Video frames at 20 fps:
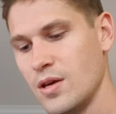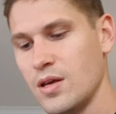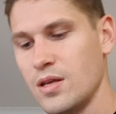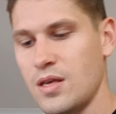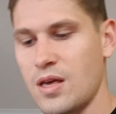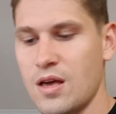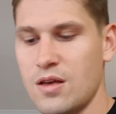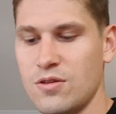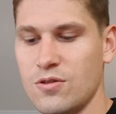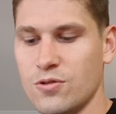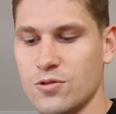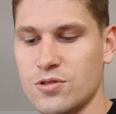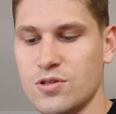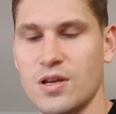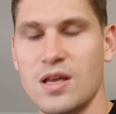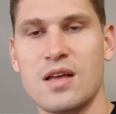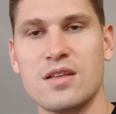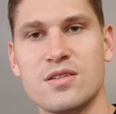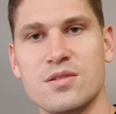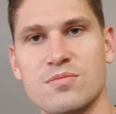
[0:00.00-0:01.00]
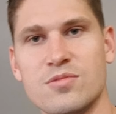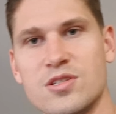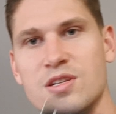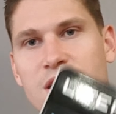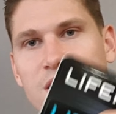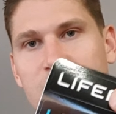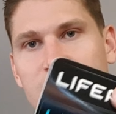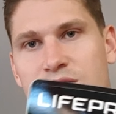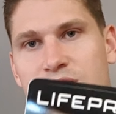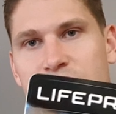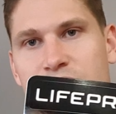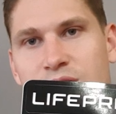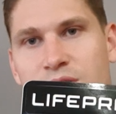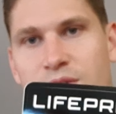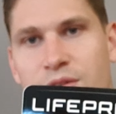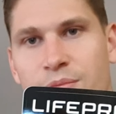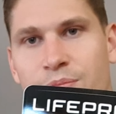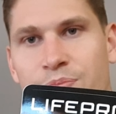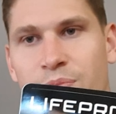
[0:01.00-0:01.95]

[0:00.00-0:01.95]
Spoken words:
Yeah, you also get some stickers.